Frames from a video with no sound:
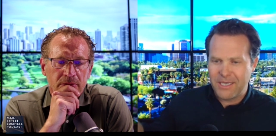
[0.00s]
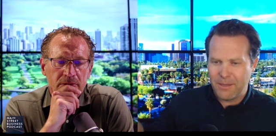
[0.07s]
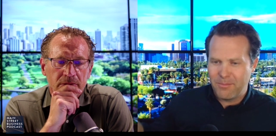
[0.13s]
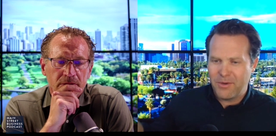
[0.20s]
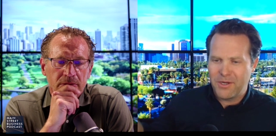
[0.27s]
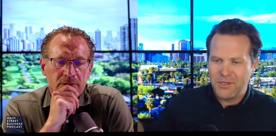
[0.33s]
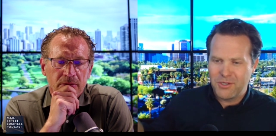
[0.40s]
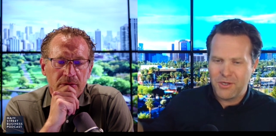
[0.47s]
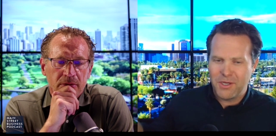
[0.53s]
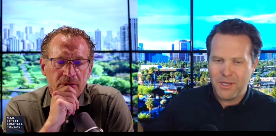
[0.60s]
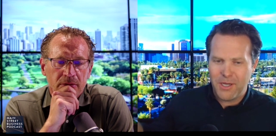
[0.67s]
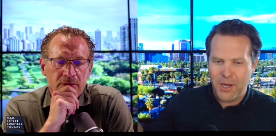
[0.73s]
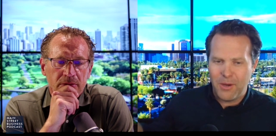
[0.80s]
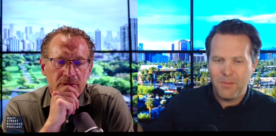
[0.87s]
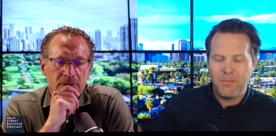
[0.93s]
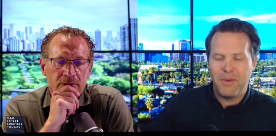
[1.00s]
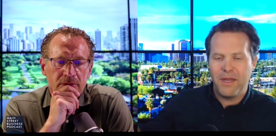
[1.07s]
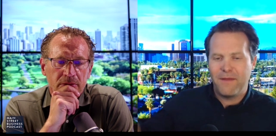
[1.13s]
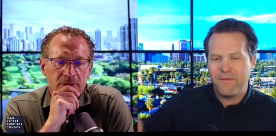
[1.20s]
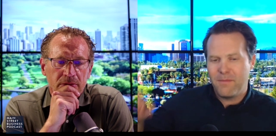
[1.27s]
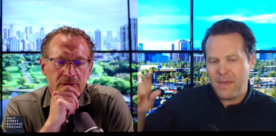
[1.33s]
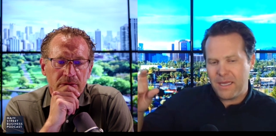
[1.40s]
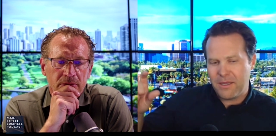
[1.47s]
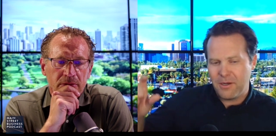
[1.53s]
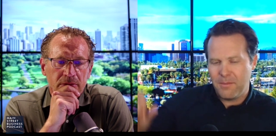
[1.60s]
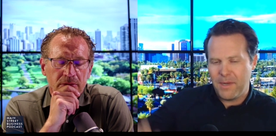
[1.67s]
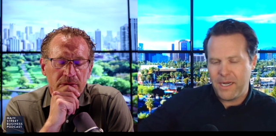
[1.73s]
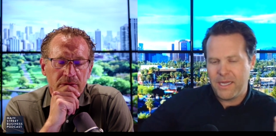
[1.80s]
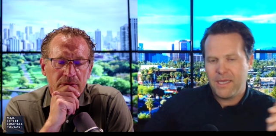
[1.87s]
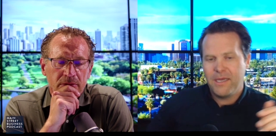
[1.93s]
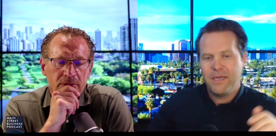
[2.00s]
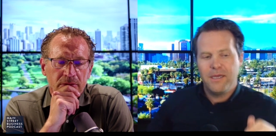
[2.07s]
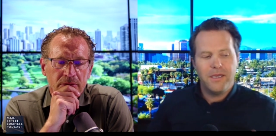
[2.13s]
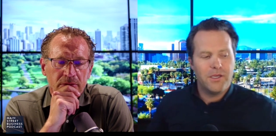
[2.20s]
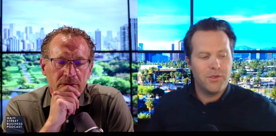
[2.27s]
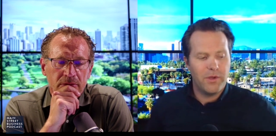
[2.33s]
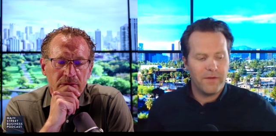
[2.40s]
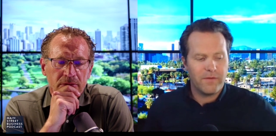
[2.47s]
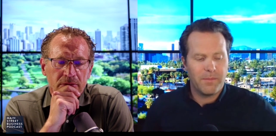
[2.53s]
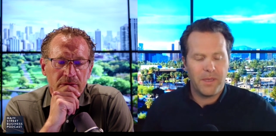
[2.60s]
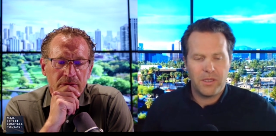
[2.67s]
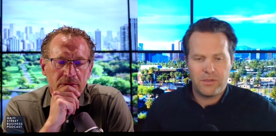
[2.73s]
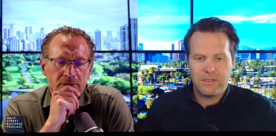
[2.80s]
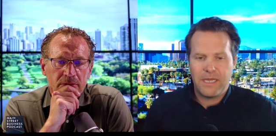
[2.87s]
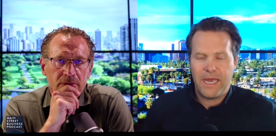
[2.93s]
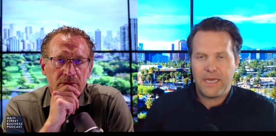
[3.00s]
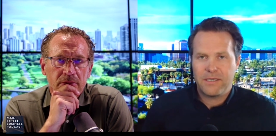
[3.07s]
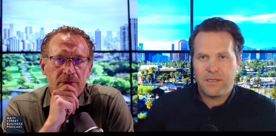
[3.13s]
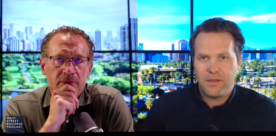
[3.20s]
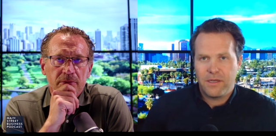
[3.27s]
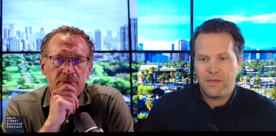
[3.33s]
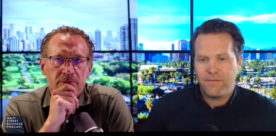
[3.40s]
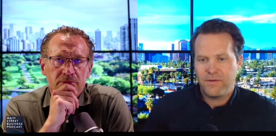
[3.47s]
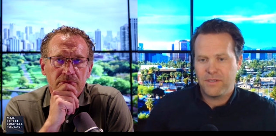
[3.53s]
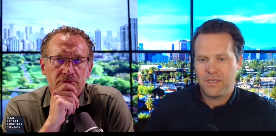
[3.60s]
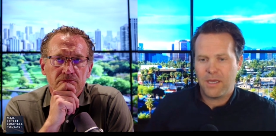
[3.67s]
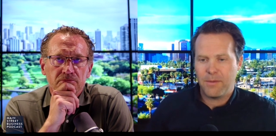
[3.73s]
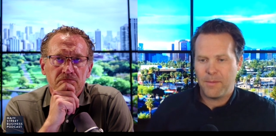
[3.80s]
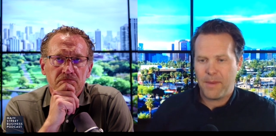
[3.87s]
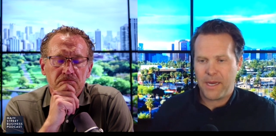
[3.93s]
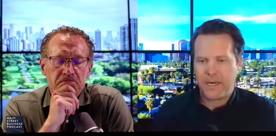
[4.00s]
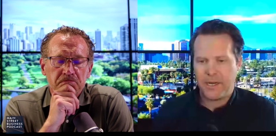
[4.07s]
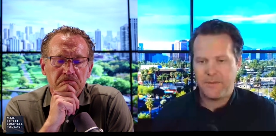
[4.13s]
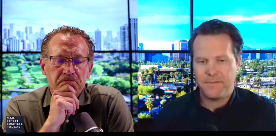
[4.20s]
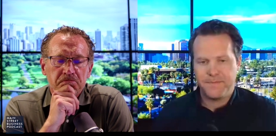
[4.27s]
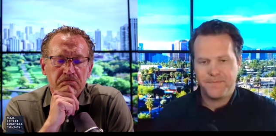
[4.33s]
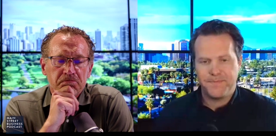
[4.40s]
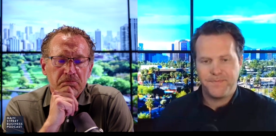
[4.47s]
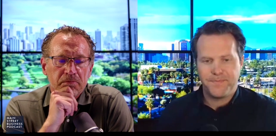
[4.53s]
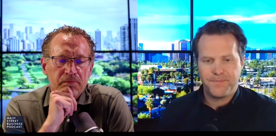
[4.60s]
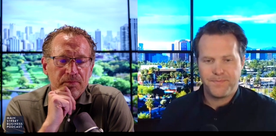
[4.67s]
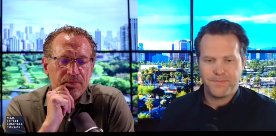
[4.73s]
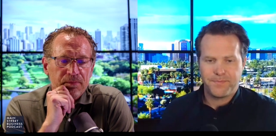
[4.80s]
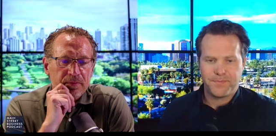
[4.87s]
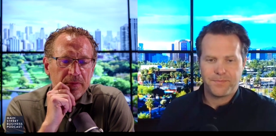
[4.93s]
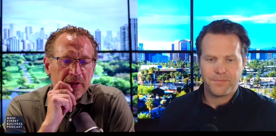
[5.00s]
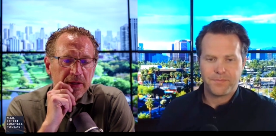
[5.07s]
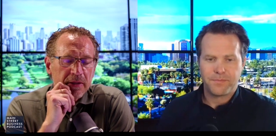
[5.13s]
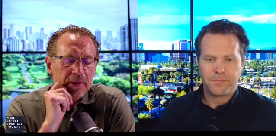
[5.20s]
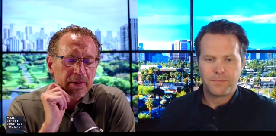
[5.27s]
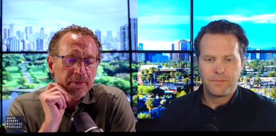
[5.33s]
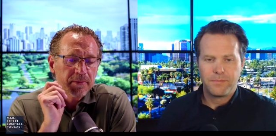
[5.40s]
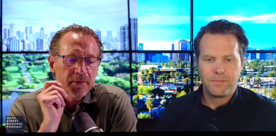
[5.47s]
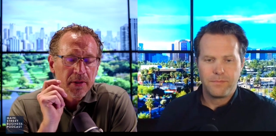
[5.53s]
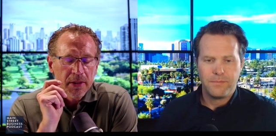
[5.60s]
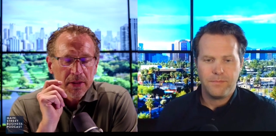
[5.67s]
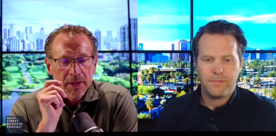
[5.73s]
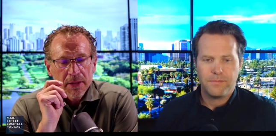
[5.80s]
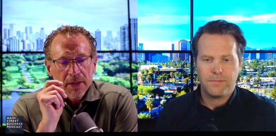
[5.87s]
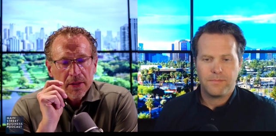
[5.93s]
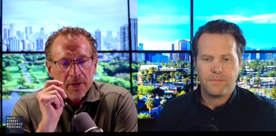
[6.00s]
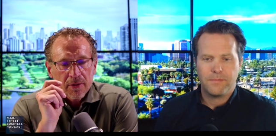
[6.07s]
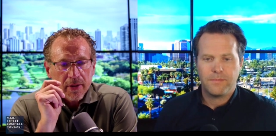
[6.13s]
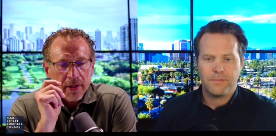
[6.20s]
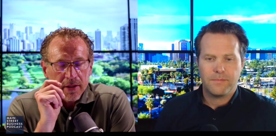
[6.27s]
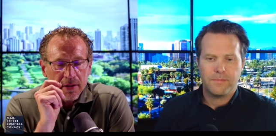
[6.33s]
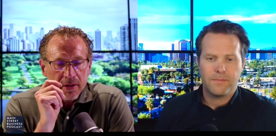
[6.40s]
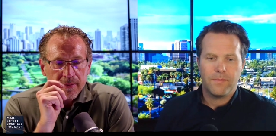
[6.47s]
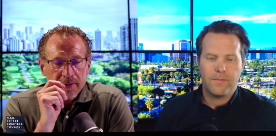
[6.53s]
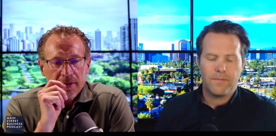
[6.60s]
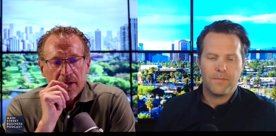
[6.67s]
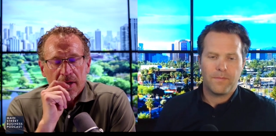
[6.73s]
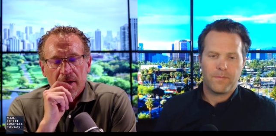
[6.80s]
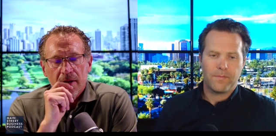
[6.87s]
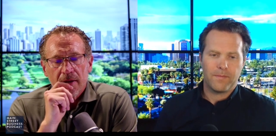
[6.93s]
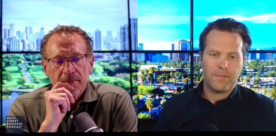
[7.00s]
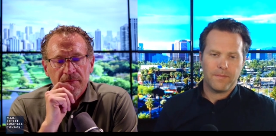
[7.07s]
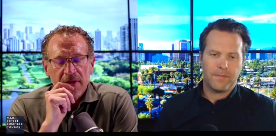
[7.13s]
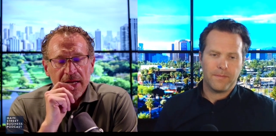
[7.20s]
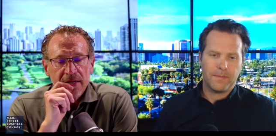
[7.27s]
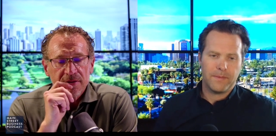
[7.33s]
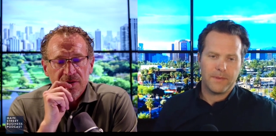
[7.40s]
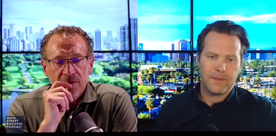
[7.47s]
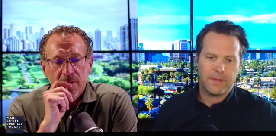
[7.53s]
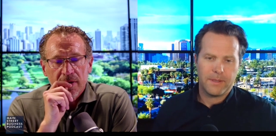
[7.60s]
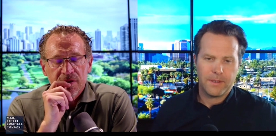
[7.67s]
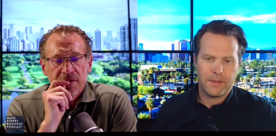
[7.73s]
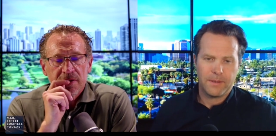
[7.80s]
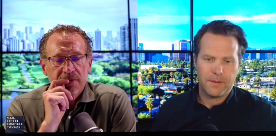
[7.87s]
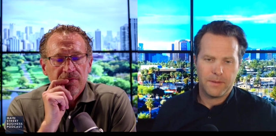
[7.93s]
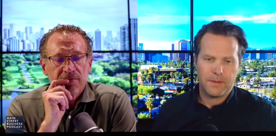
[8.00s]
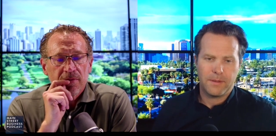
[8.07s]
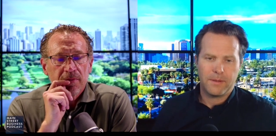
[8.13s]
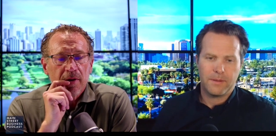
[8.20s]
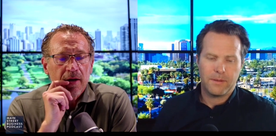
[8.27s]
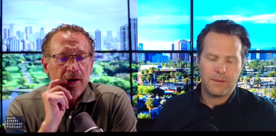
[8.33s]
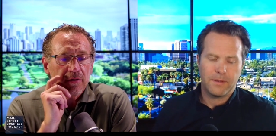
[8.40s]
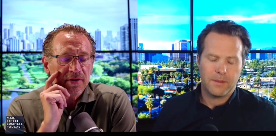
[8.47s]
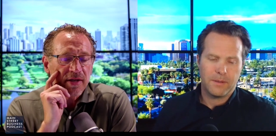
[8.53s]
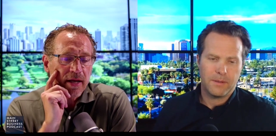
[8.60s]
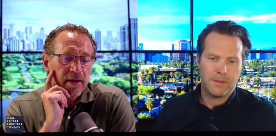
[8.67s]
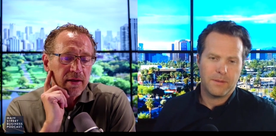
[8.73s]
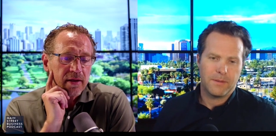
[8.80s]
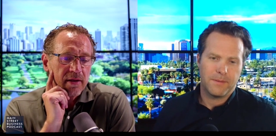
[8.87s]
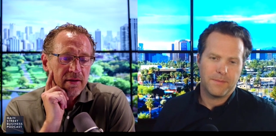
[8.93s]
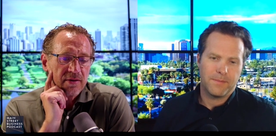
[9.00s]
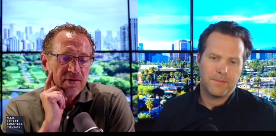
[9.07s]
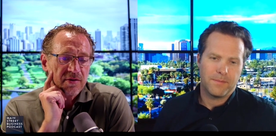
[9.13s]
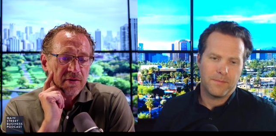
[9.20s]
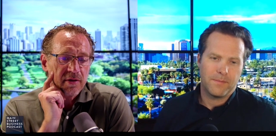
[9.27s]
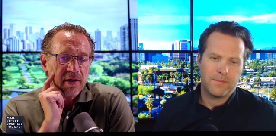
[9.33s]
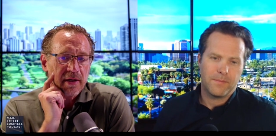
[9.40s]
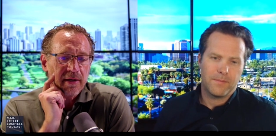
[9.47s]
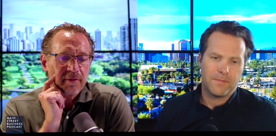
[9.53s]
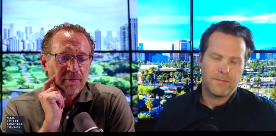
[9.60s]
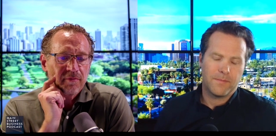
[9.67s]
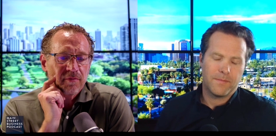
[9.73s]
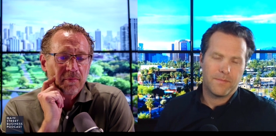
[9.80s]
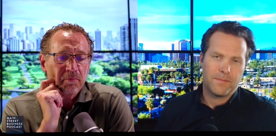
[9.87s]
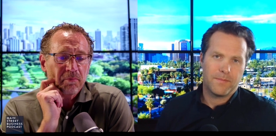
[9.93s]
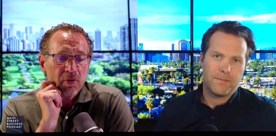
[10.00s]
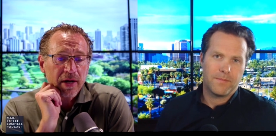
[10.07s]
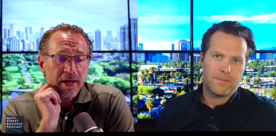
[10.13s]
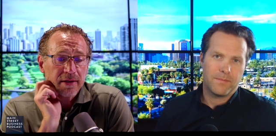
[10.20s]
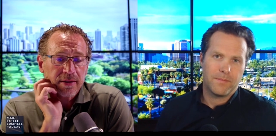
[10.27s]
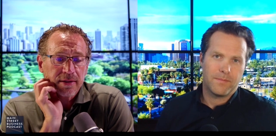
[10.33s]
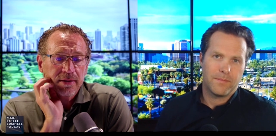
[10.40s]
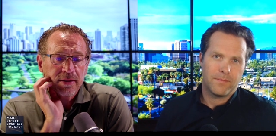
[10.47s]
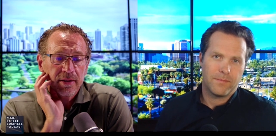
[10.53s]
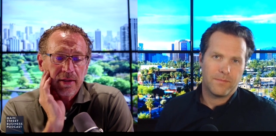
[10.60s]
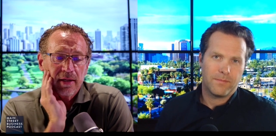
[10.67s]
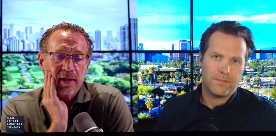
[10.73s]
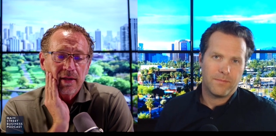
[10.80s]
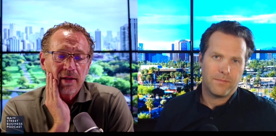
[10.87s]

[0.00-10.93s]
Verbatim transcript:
Speaker 1: Actually, I'm pretty sure you don't. But if you made a little money, you do have to pay a little tax on the difference coming back up.
Speaker 2: All right. Great comment. Um, last question for I'll take is uh, from Brandon, and